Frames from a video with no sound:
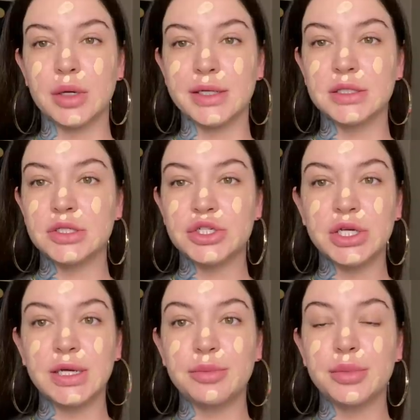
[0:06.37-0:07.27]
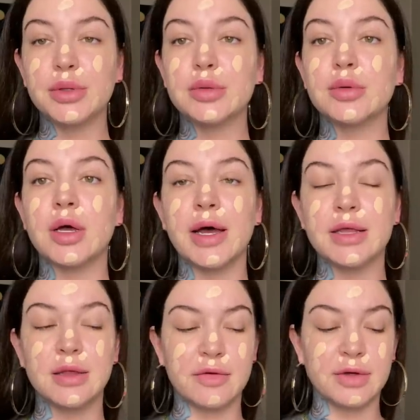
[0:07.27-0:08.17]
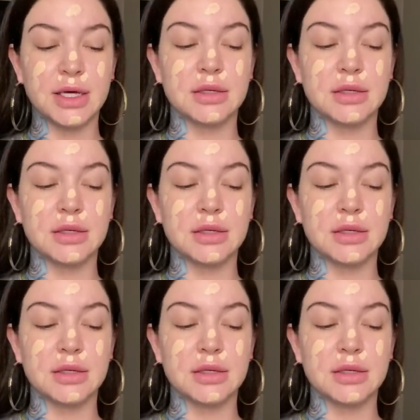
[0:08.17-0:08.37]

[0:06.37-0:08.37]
It's cheap, I love it.